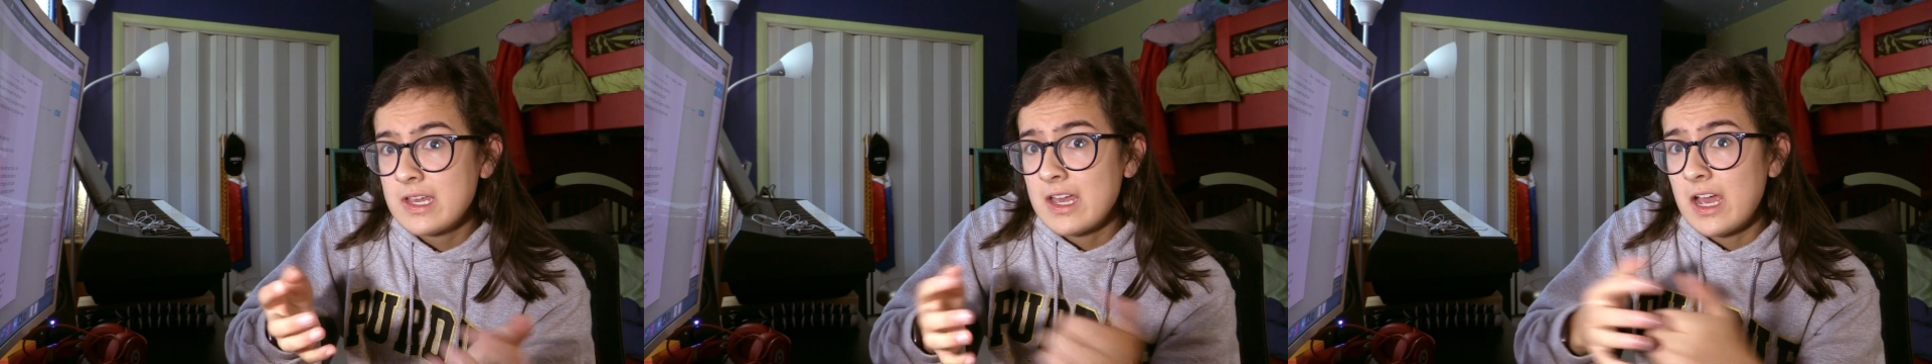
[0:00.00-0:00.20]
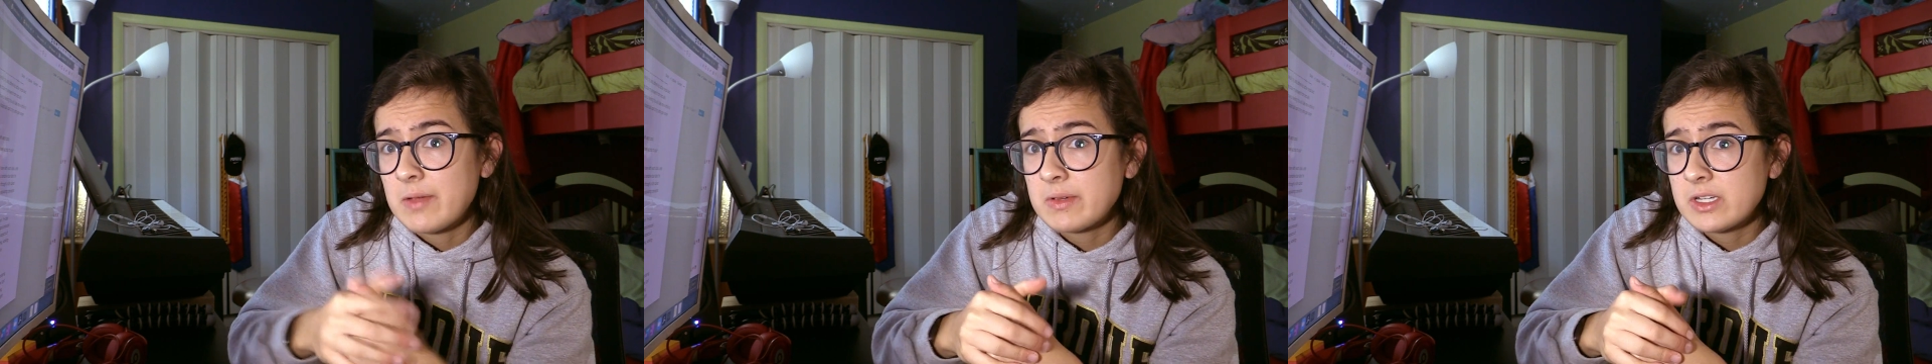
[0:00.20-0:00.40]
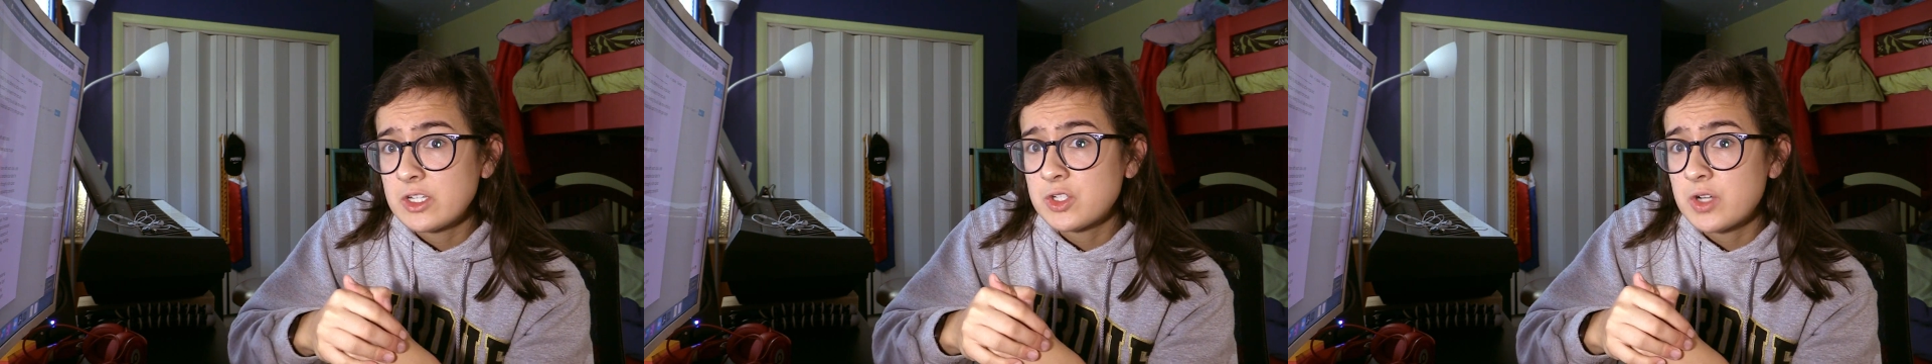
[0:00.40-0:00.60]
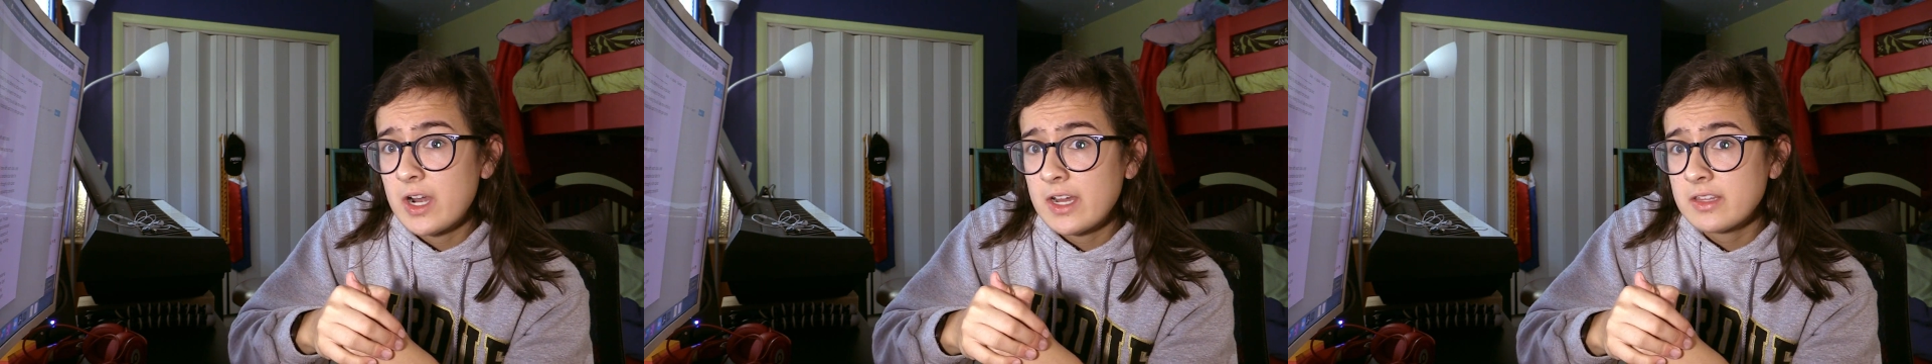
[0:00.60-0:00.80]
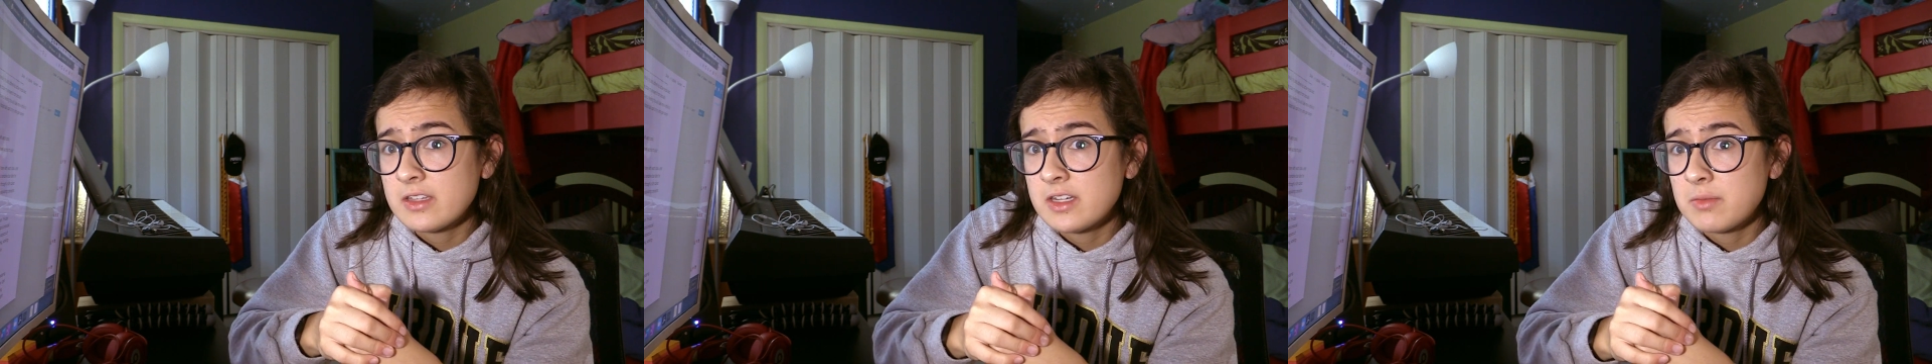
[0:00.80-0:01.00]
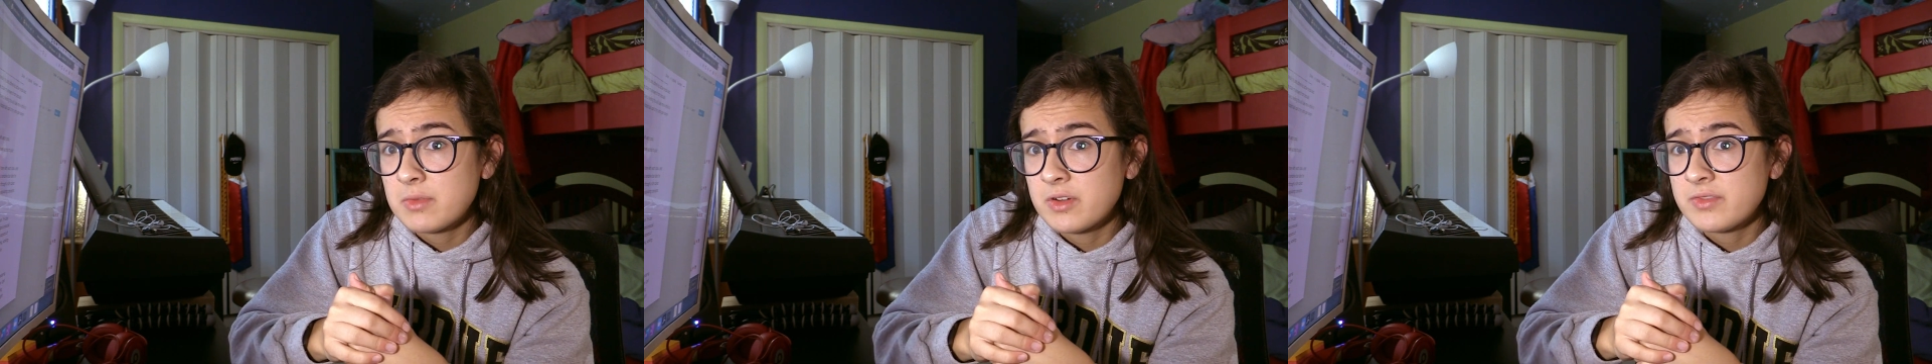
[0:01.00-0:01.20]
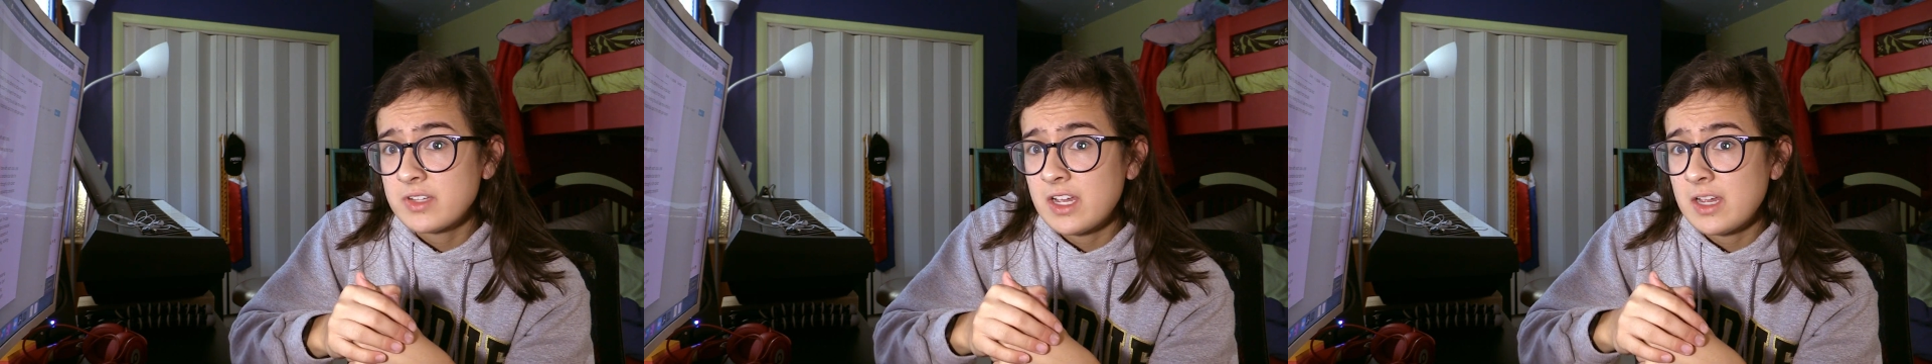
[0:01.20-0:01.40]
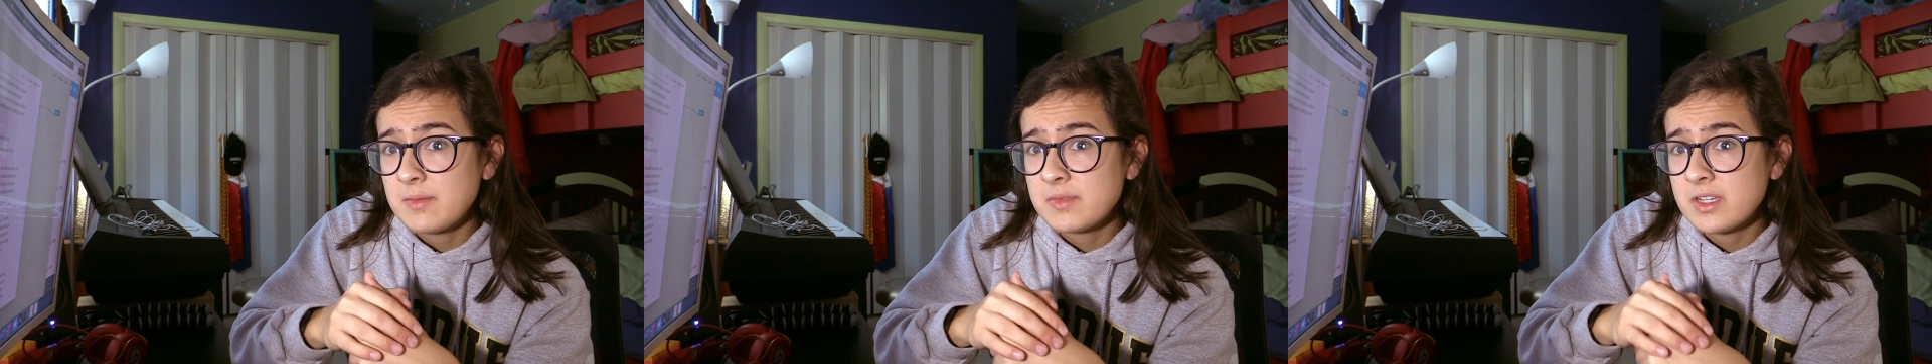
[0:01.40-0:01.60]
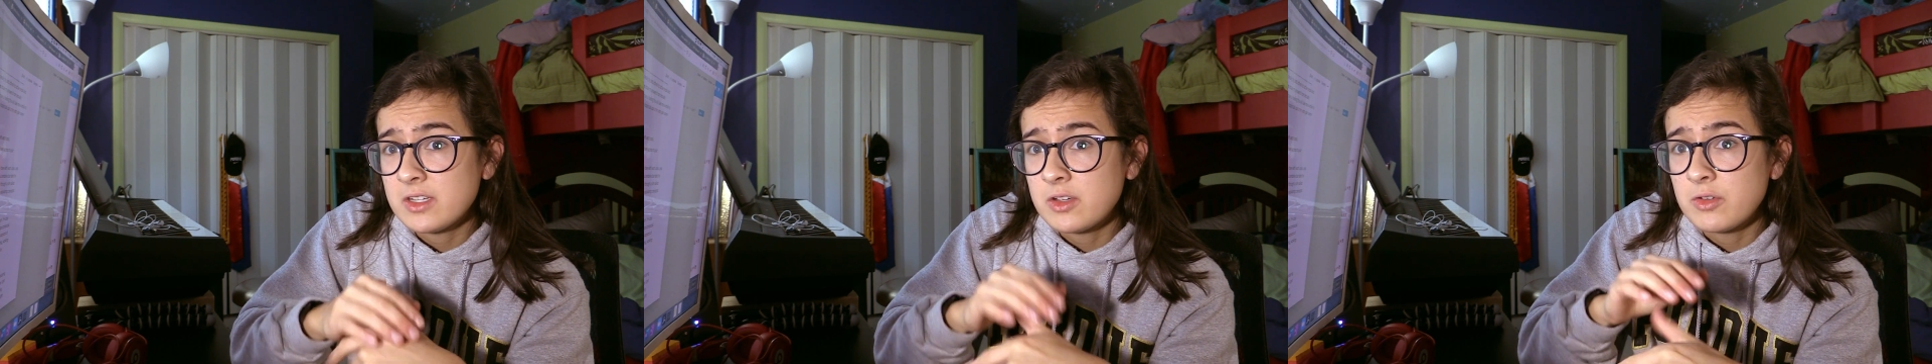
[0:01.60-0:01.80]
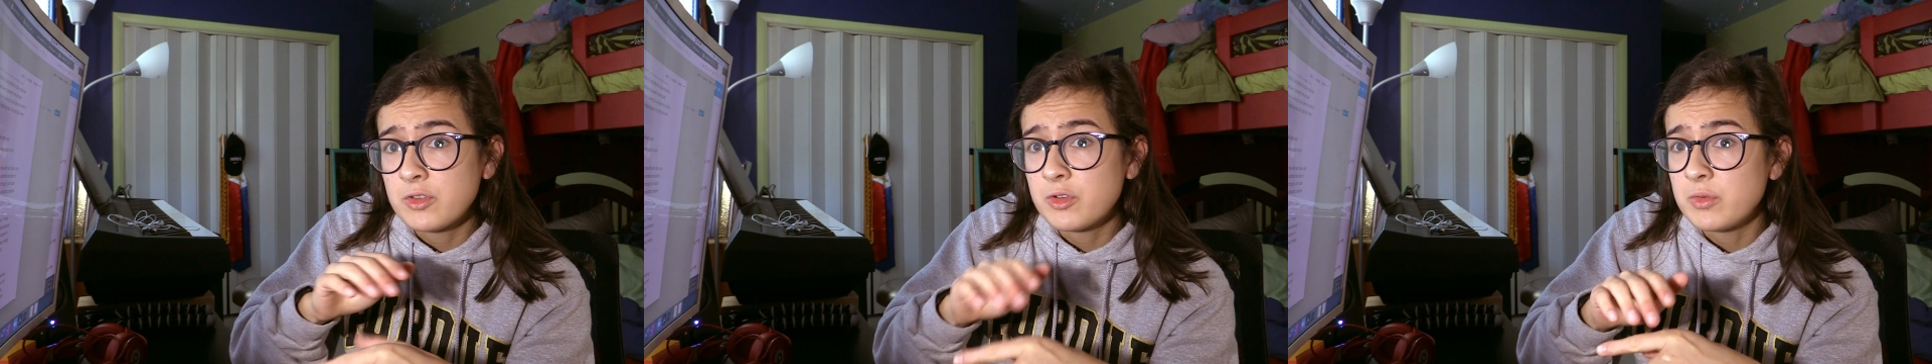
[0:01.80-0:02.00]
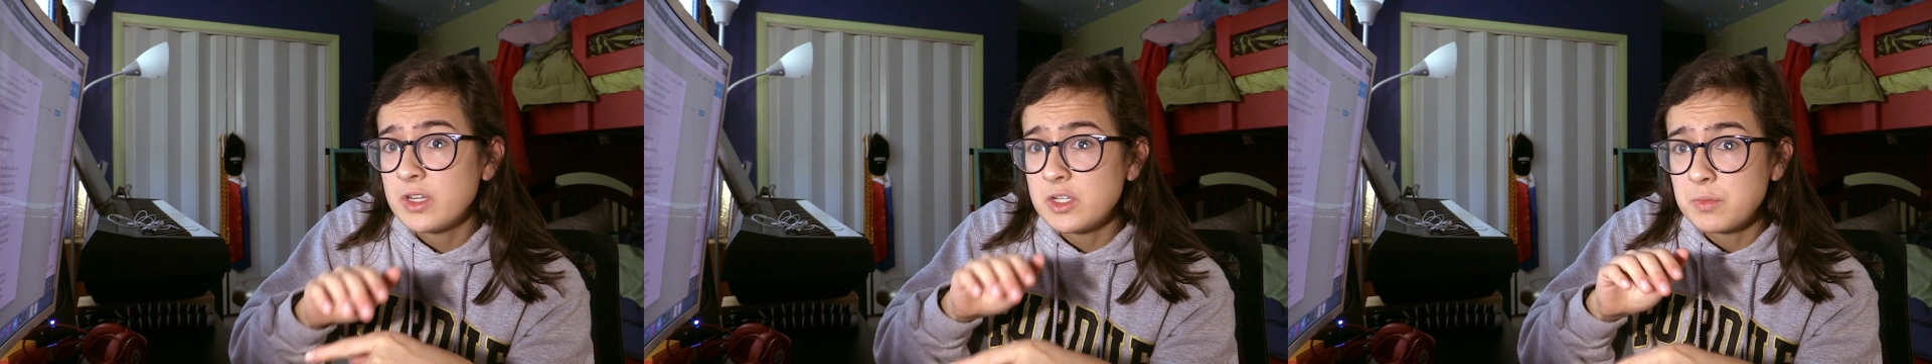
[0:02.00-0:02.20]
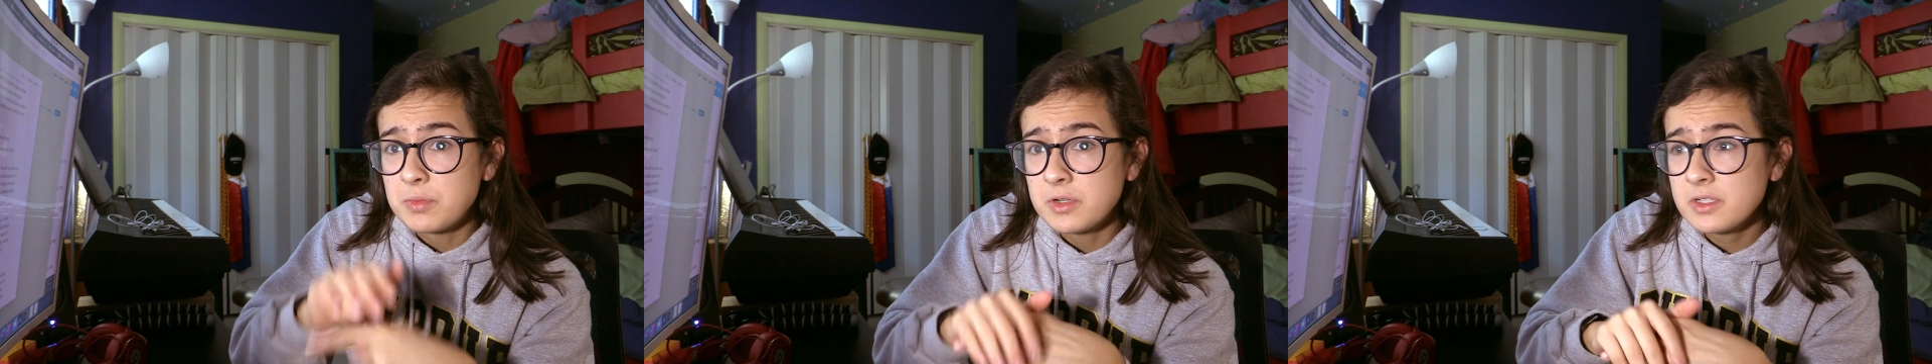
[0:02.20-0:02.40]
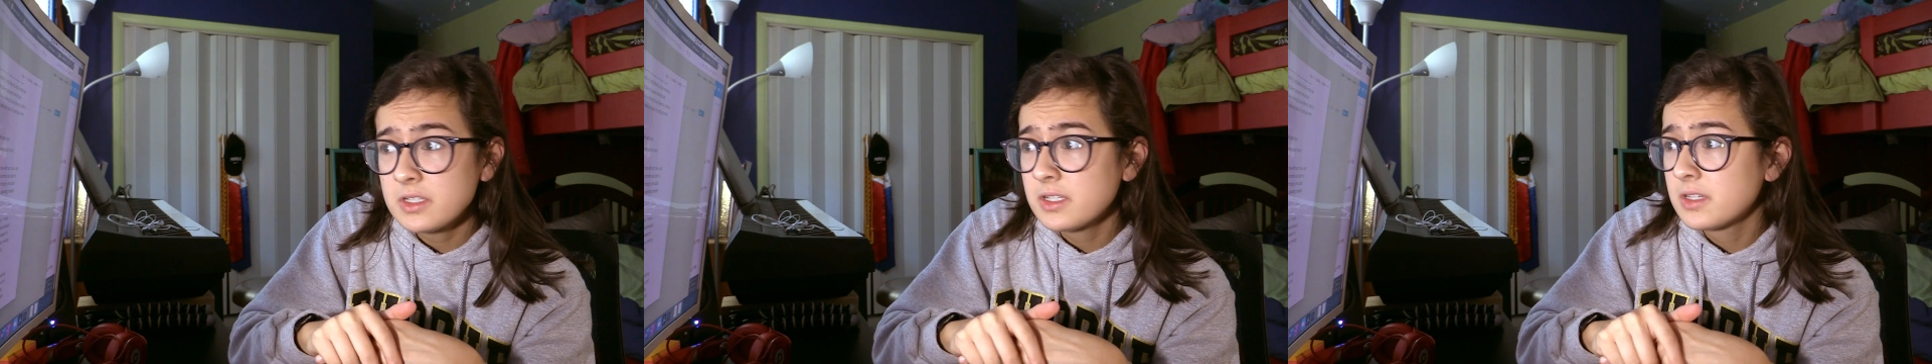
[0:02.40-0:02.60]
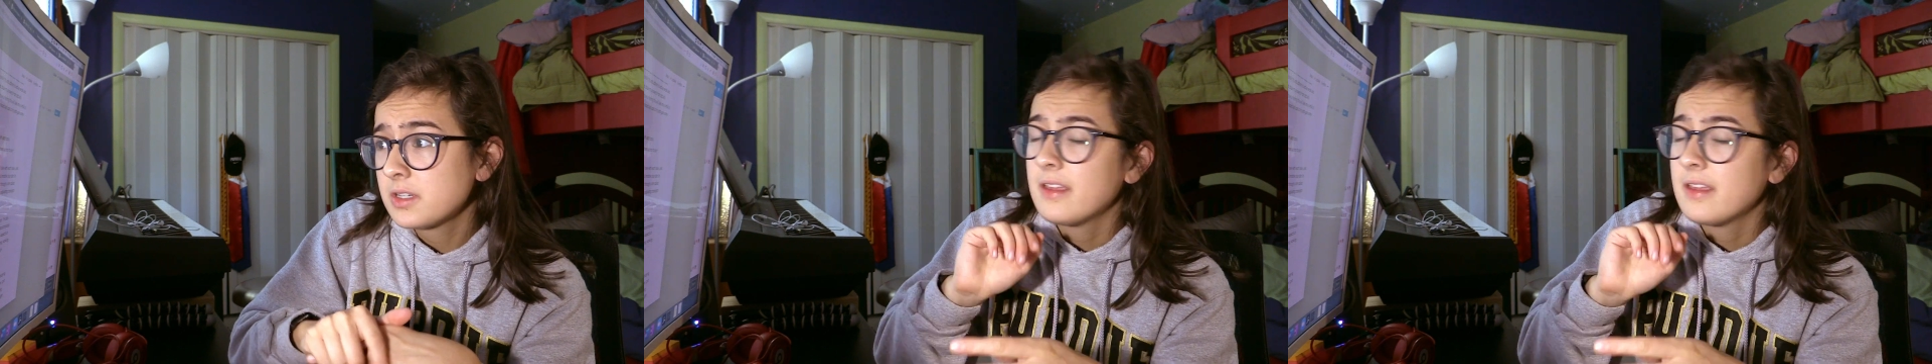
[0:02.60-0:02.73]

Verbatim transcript: I'm going to track the number of times I go through each book,